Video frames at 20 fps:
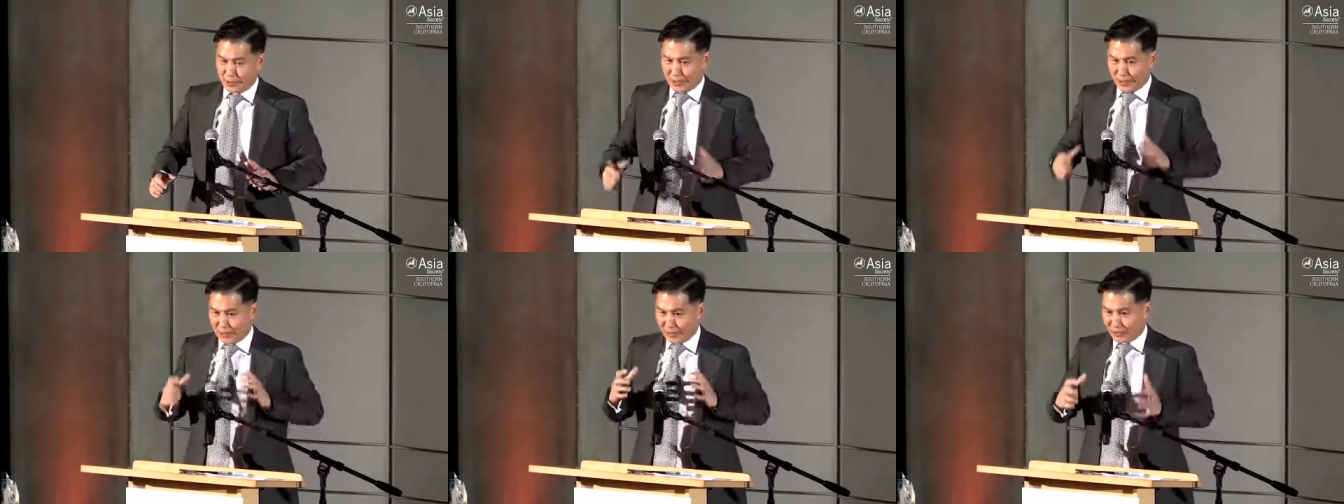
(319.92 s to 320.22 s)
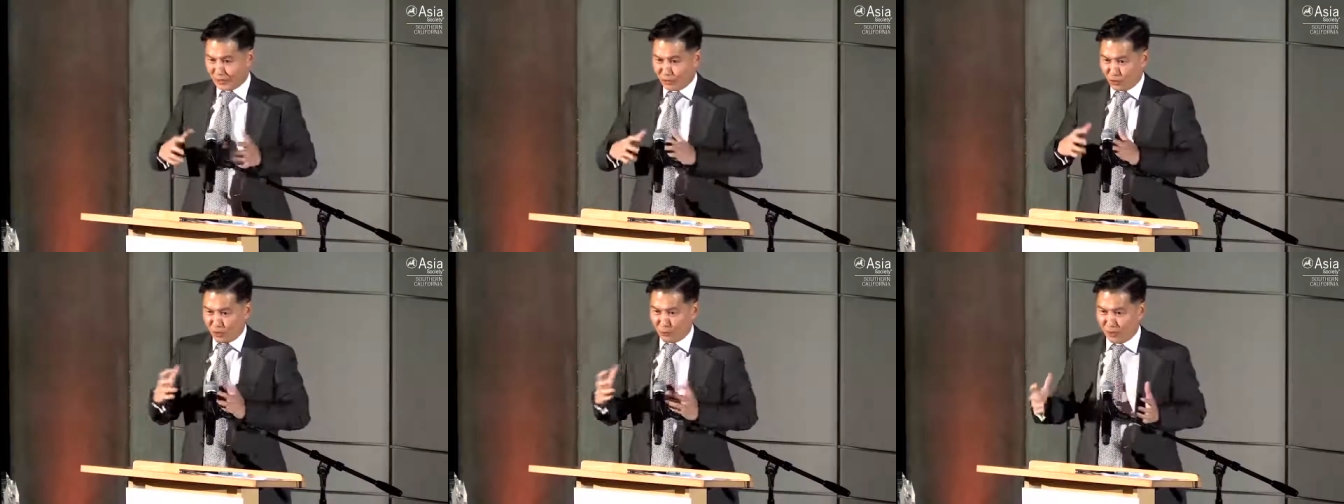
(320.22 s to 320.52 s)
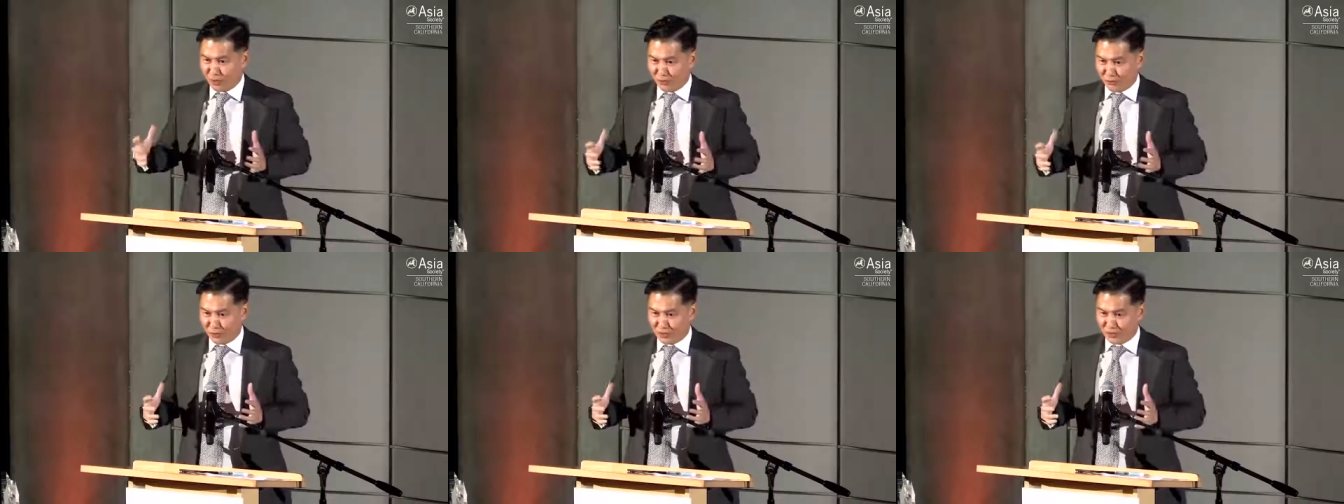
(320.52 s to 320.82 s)
And I told
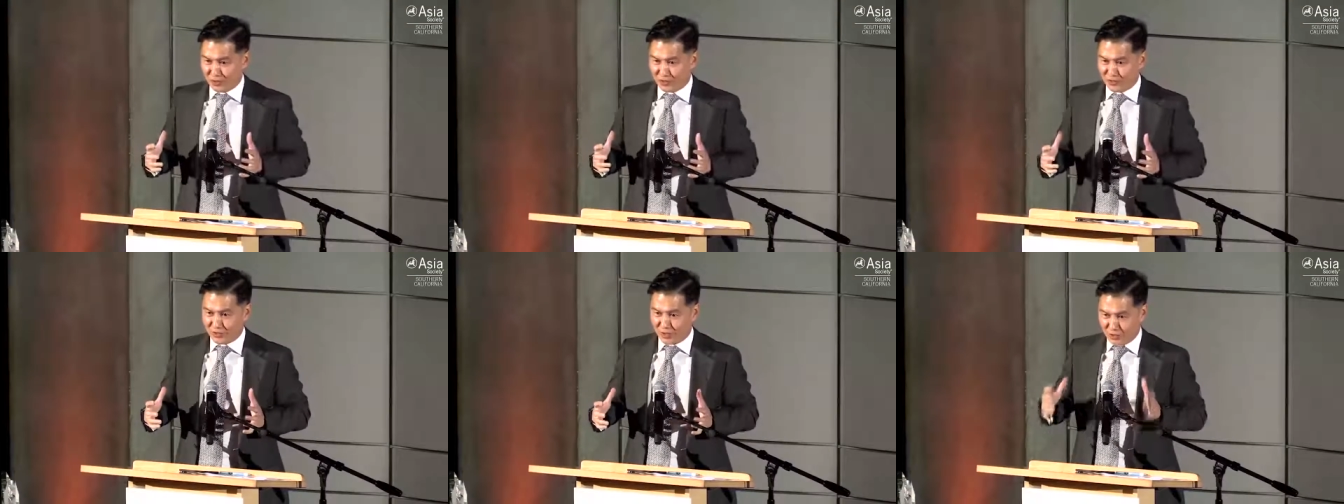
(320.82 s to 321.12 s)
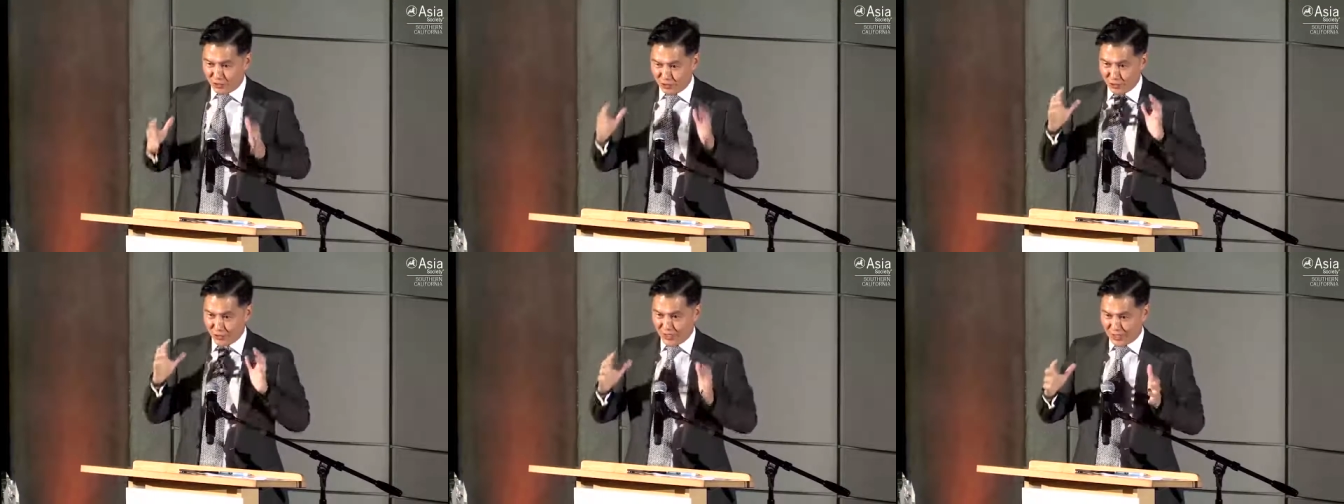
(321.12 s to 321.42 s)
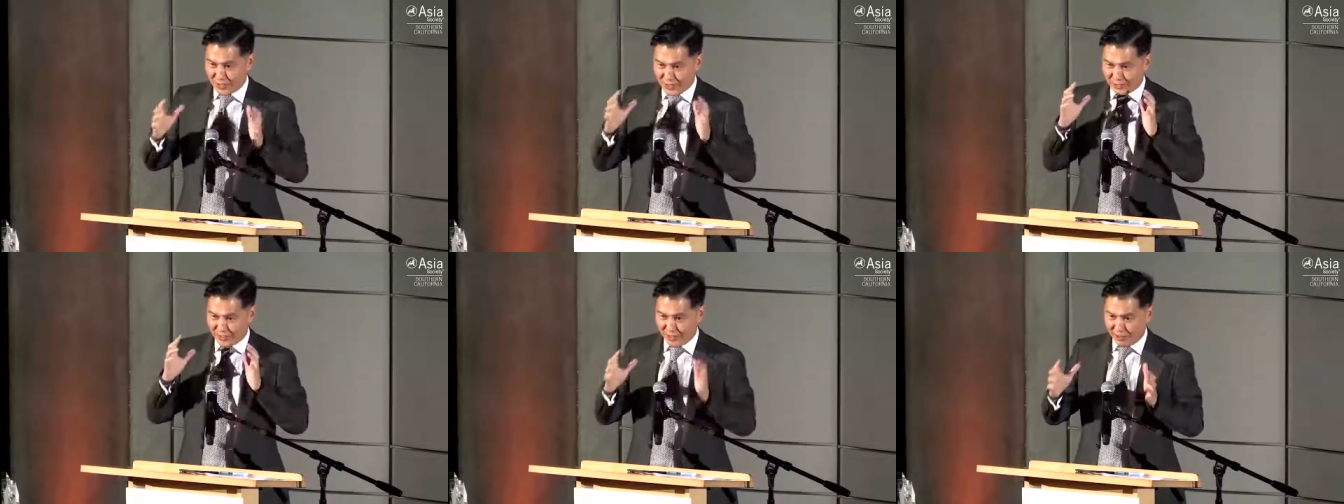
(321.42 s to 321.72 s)
my friends, I said,
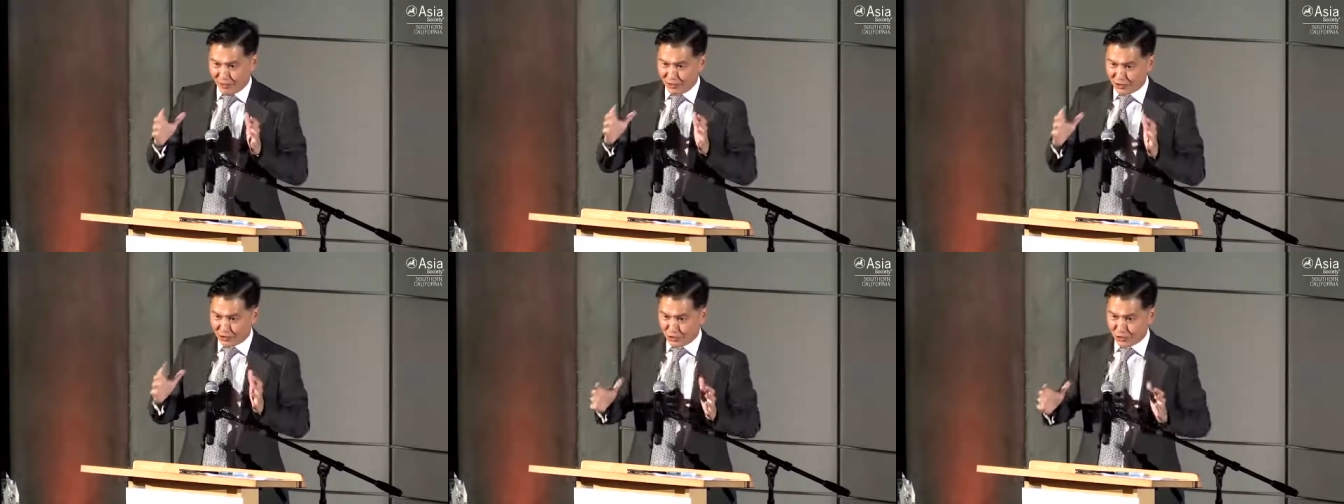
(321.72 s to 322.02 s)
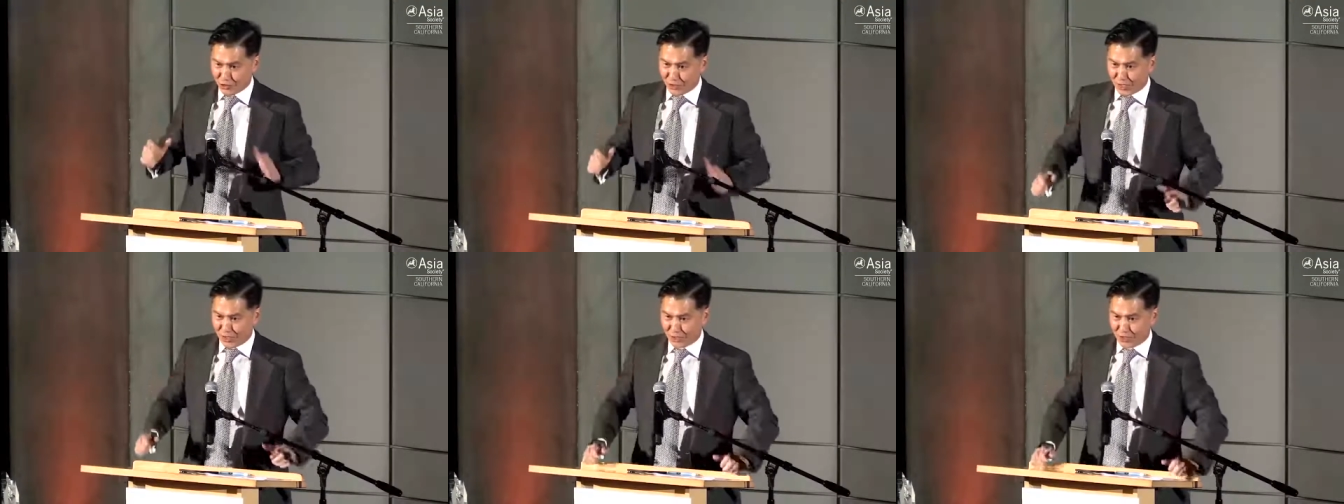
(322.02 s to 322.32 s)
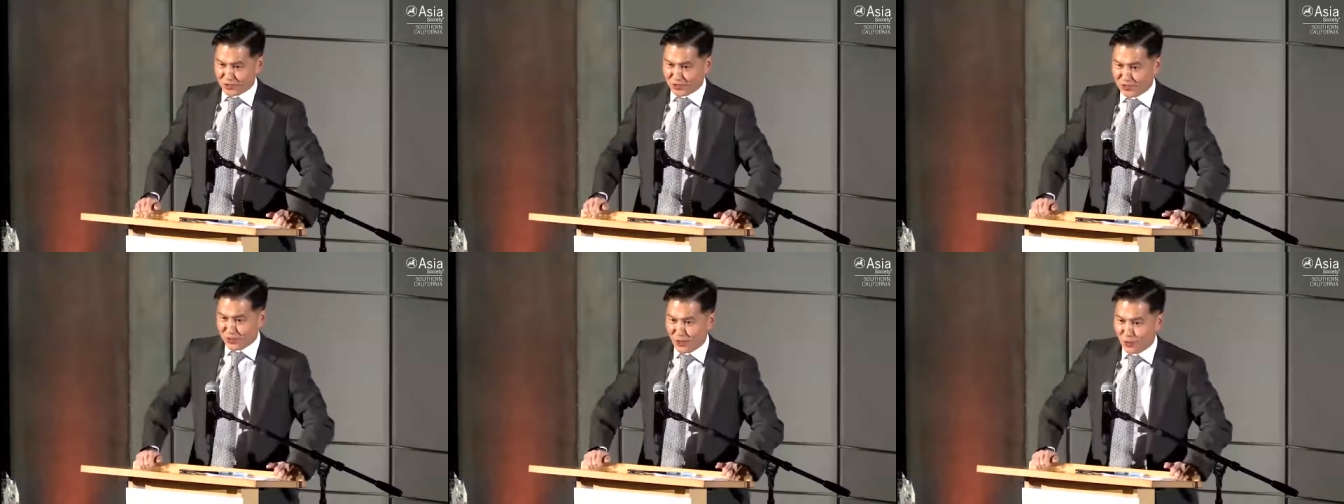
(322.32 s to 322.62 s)
I guarantee you
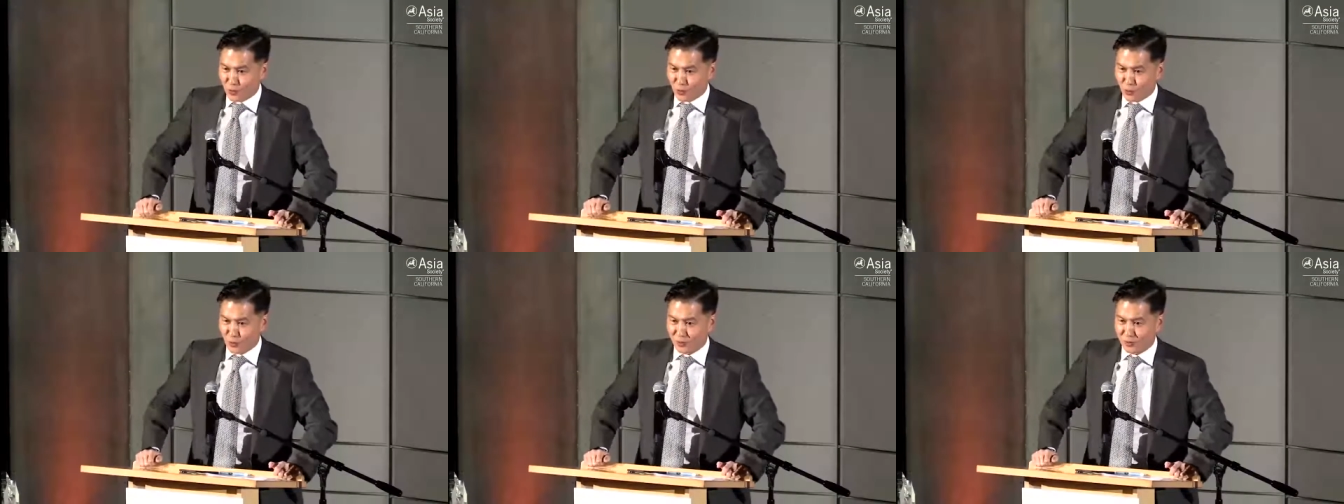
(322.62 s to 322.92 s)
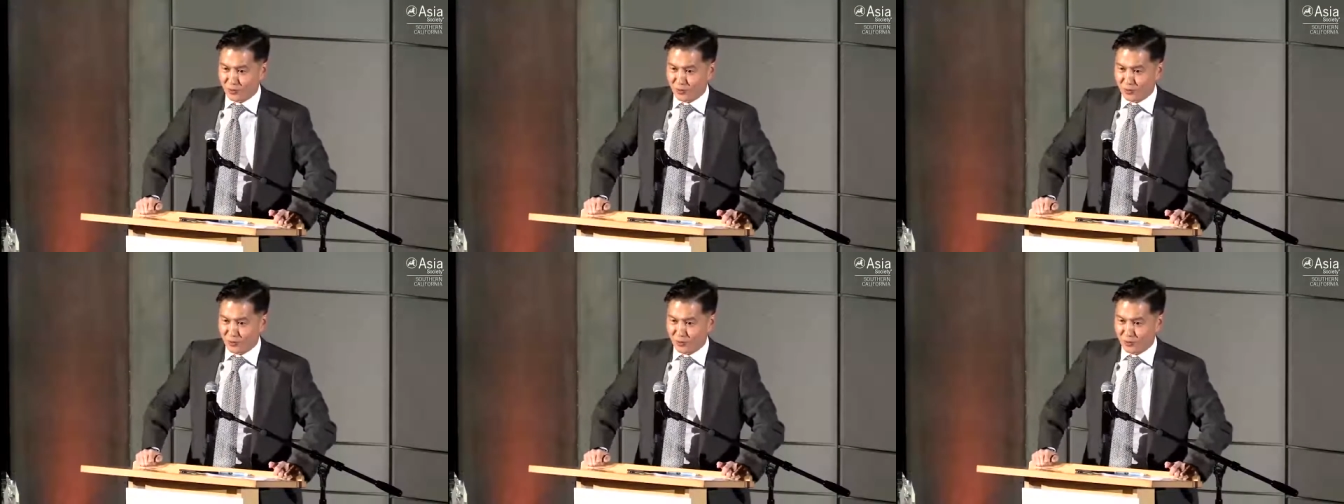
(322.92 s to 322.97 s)
cannot tell